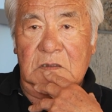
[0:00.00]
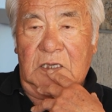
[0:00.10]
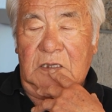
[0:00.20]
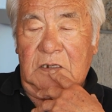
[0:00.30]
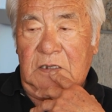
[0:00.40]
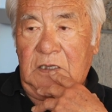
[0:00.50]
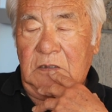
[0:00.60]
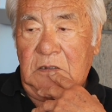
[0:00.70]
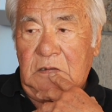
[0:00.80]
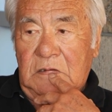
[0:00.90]
And uh,
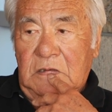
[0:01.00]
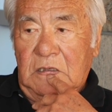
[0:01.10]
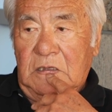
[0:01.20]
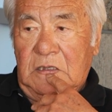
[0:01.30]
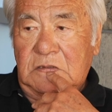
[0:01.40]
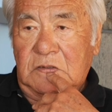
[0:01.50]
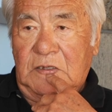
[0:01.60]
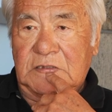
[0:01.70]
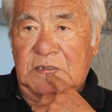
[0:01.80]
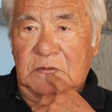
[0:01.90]
uh so
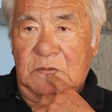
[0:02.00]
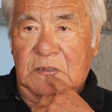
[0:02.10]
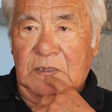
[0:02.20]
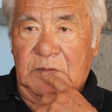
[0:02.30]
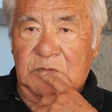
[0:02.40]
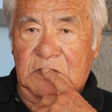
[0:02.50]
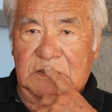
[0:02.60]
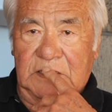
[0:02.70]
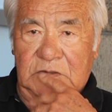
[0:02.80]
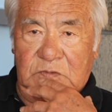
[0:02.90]
I said, okay, I'm going to
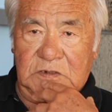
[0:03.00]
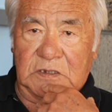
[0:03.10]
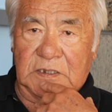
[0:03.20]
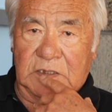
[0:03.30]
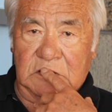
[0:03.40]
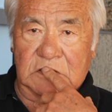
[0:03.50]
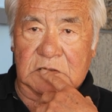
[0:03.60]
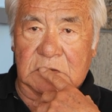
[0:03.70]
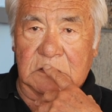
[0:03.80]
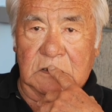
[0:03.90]
get that twenty
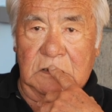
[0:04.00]
thousand,